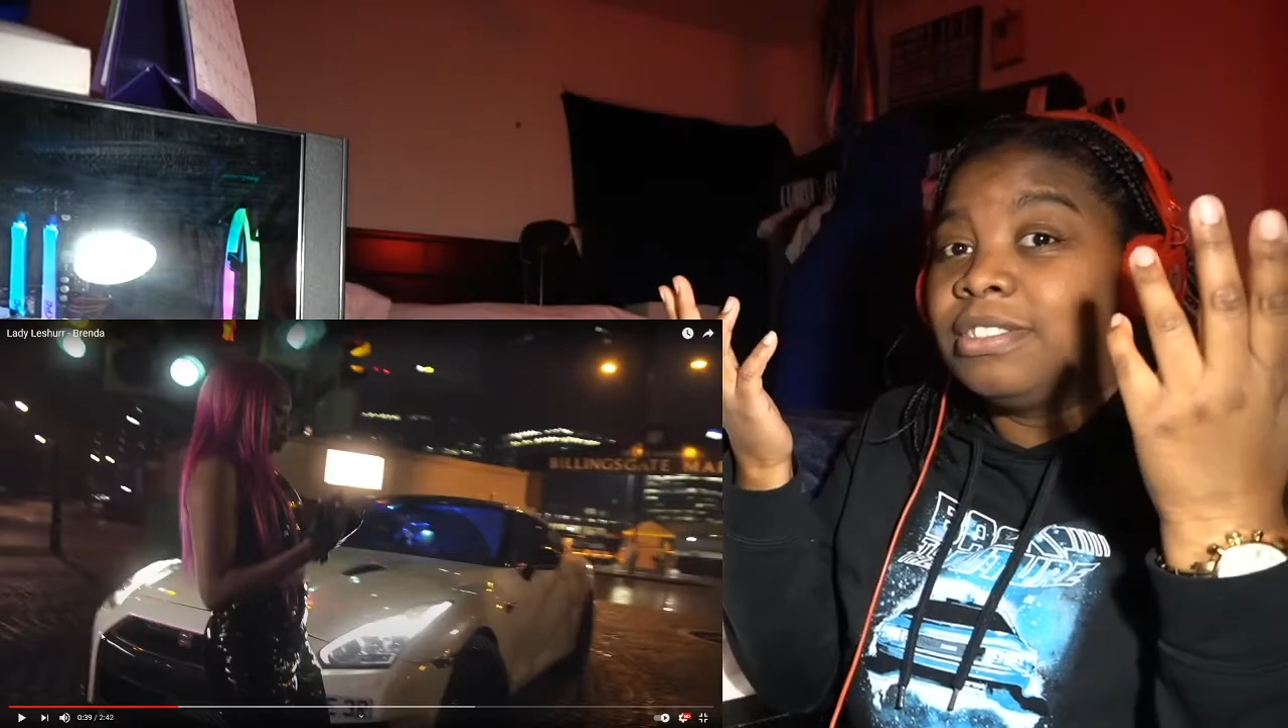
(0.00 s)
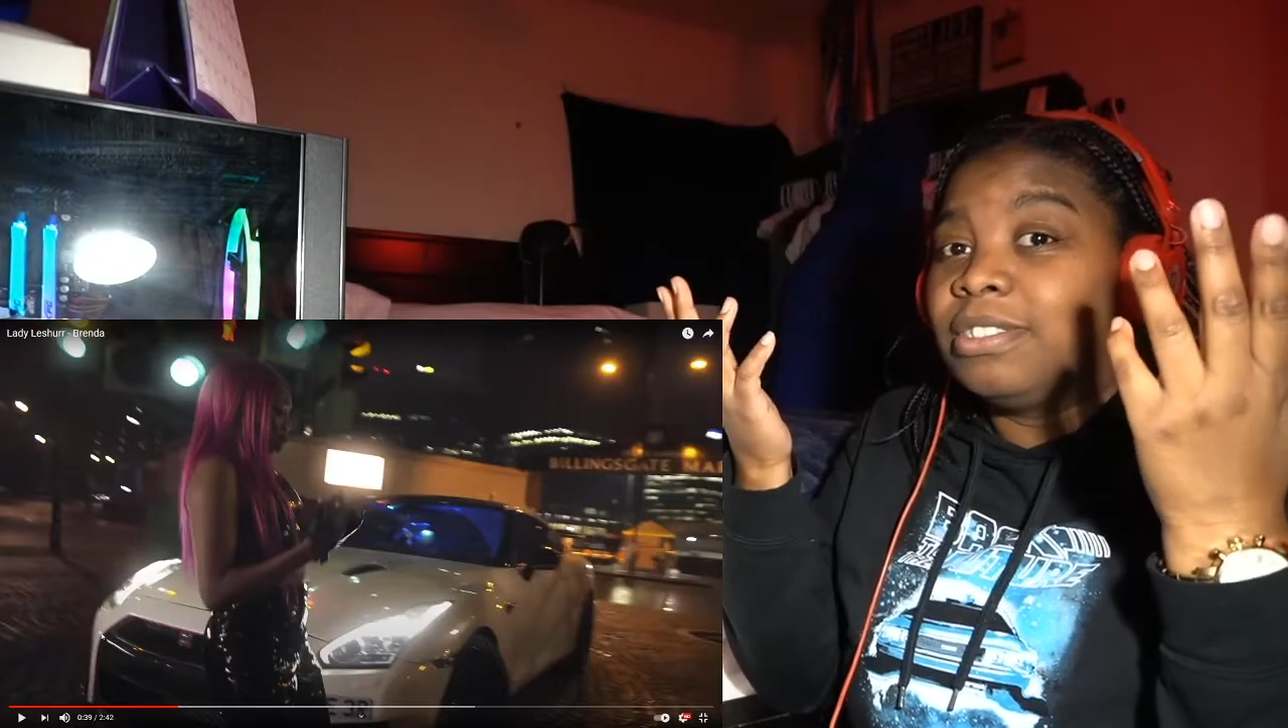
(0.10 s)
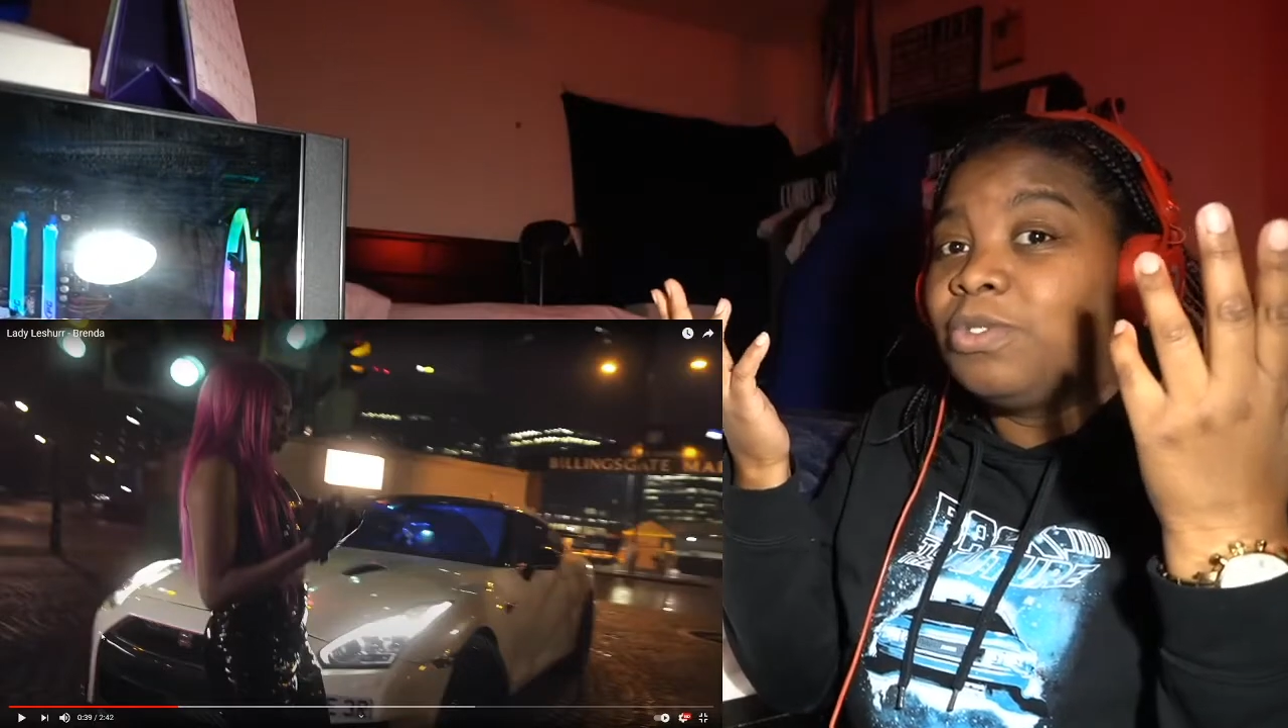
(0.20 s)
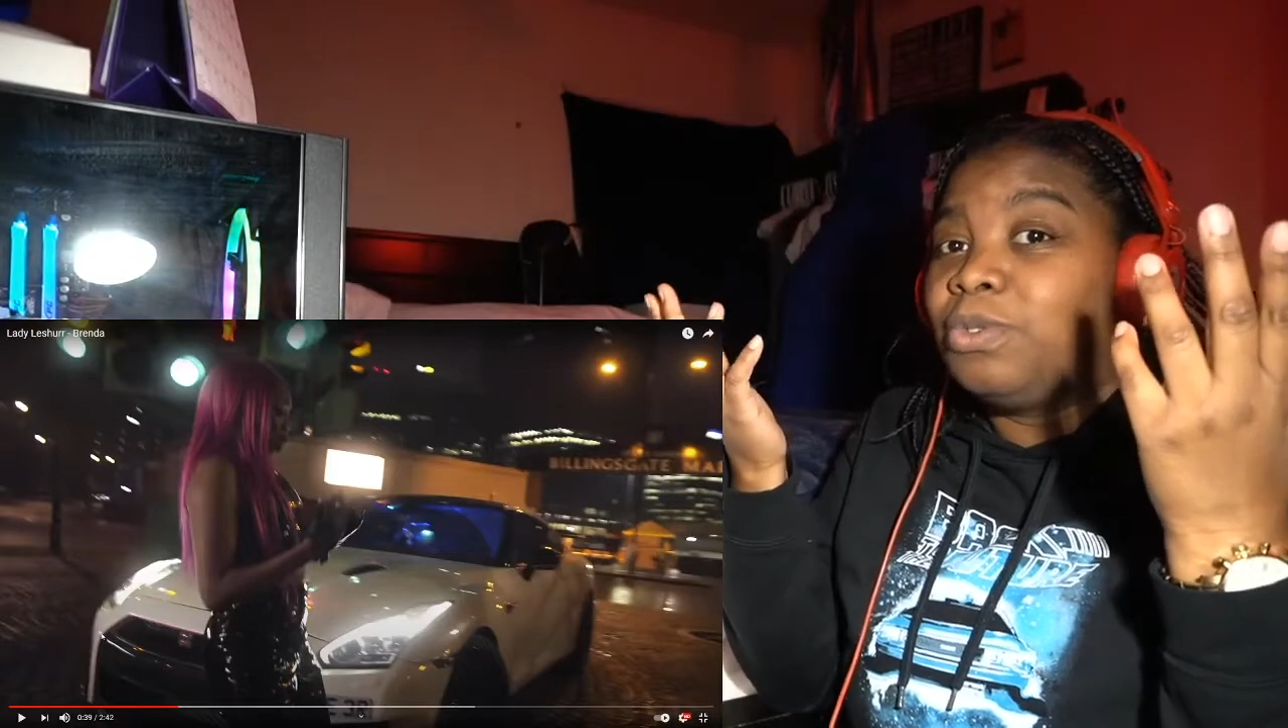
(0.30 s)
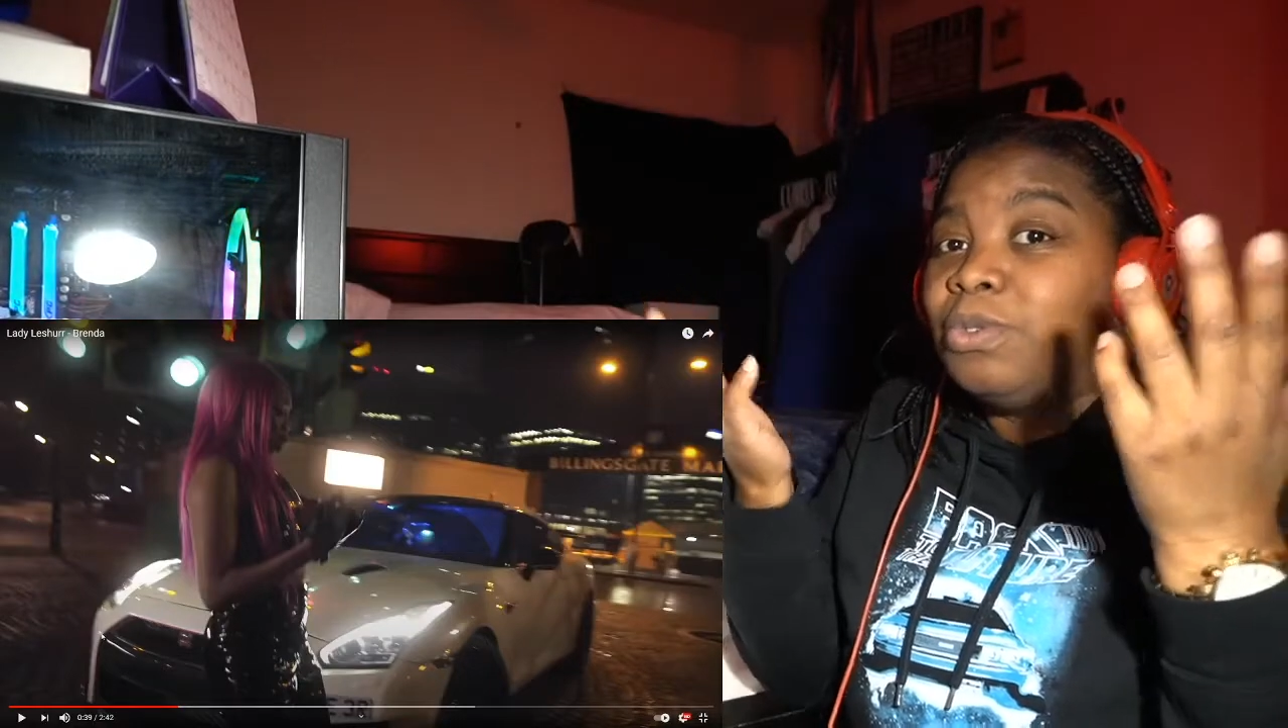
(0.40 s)

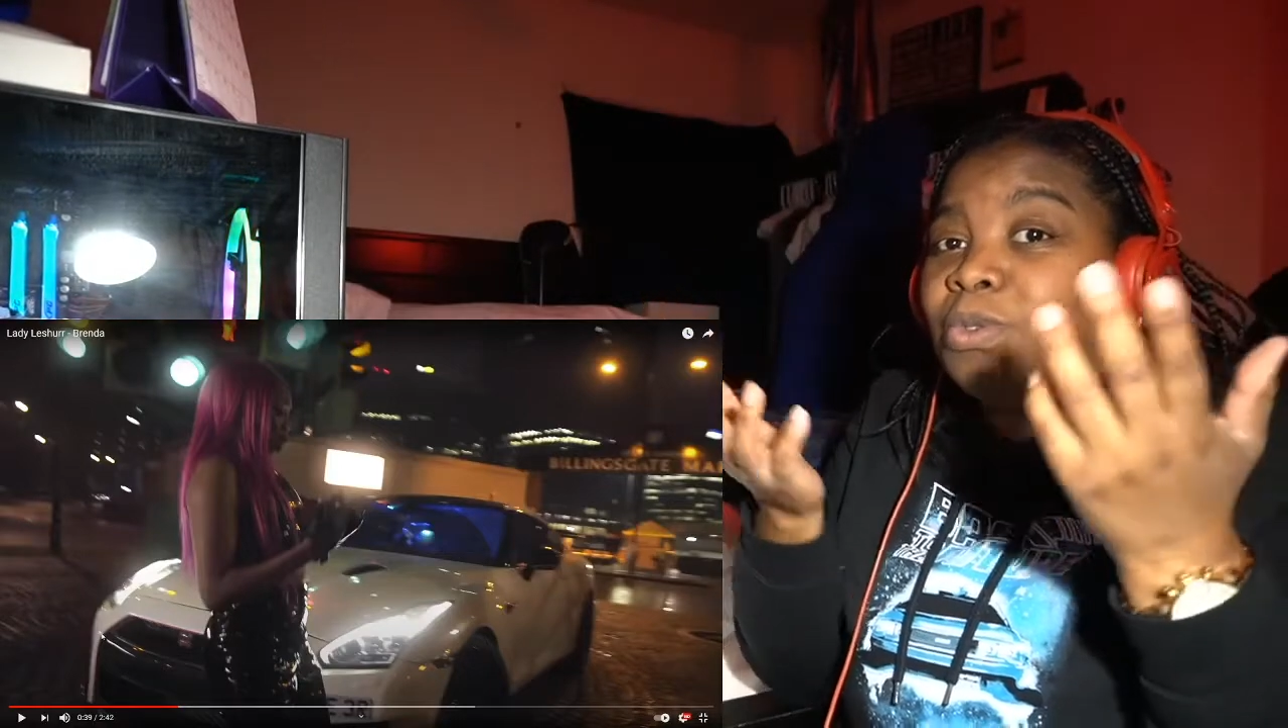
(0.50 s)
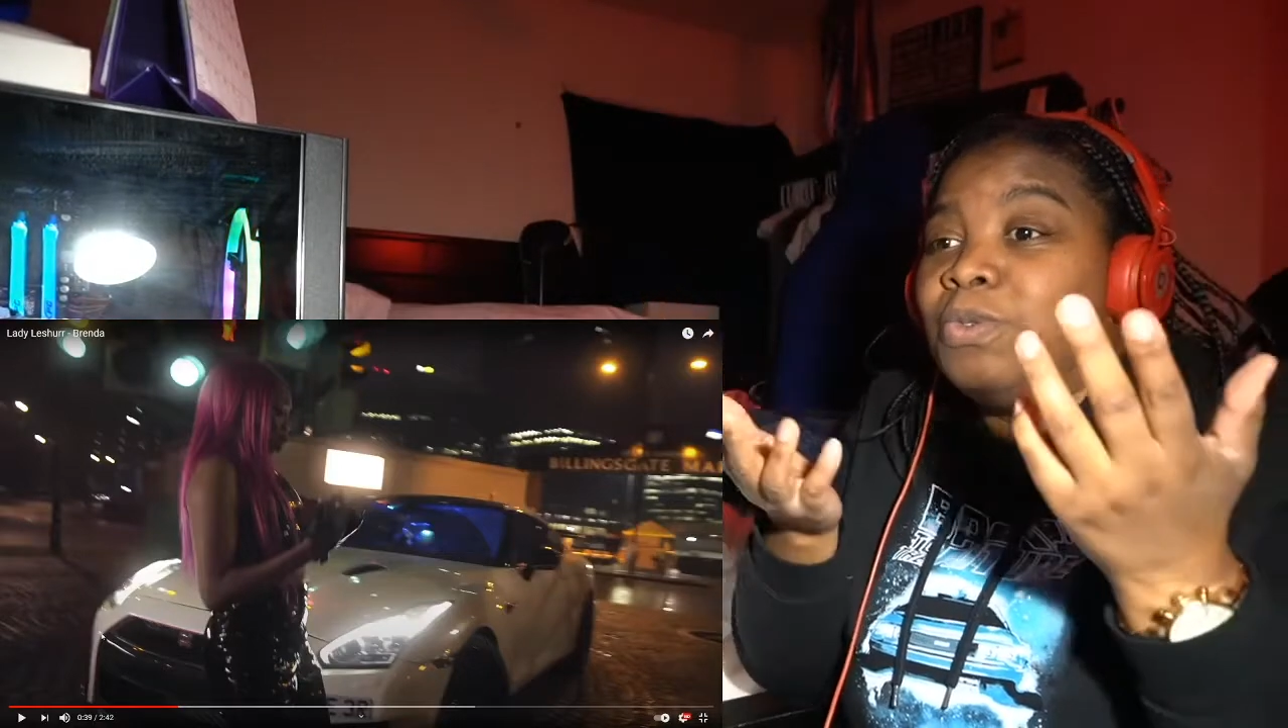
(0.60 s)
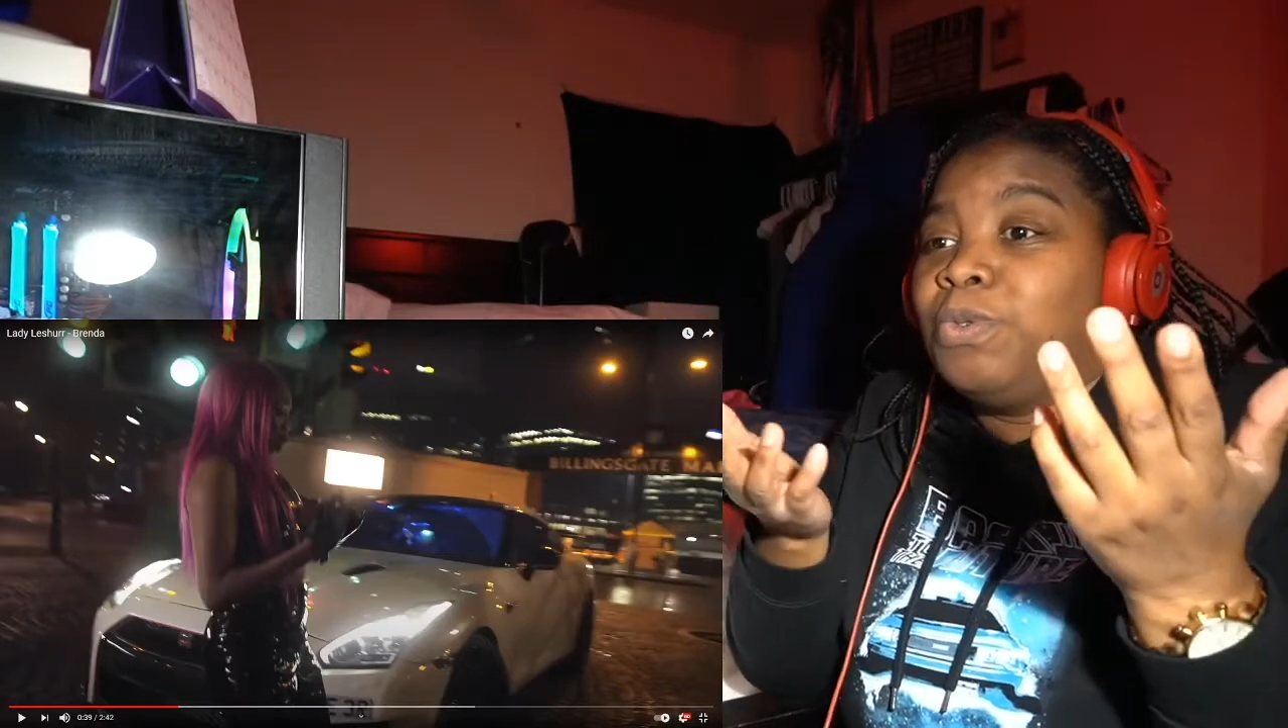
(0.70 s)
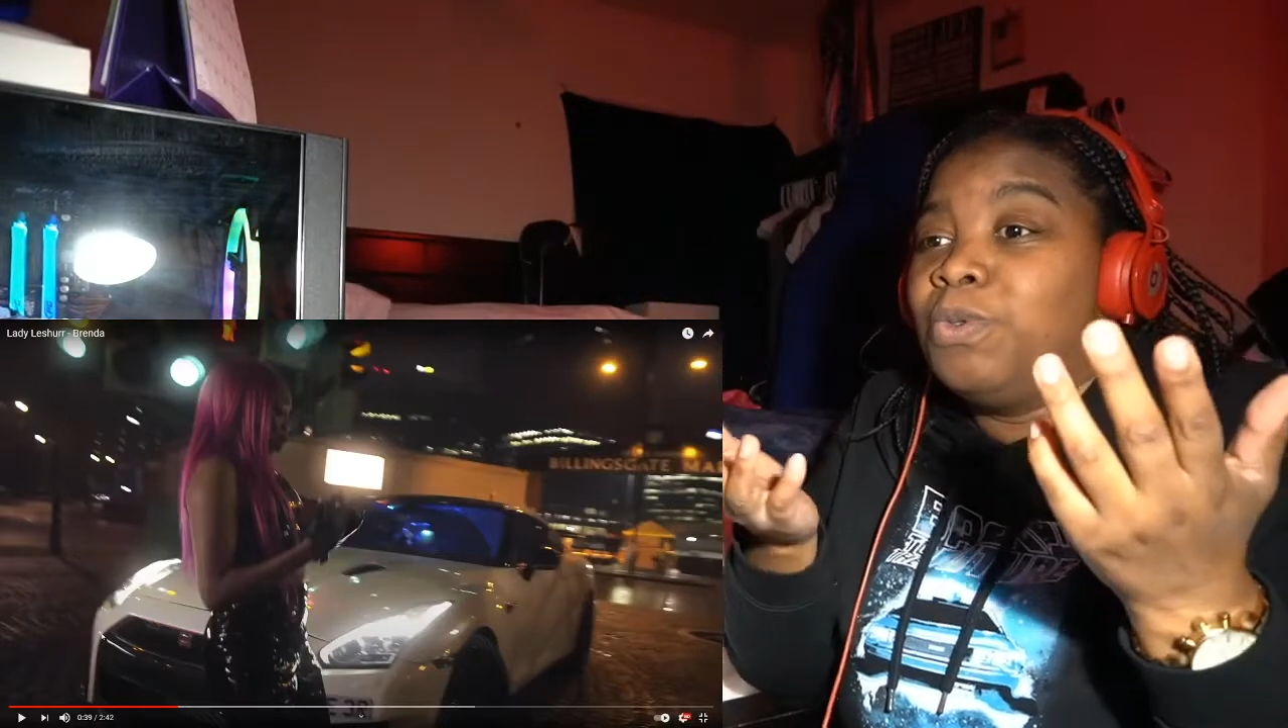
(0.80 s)
Who, who,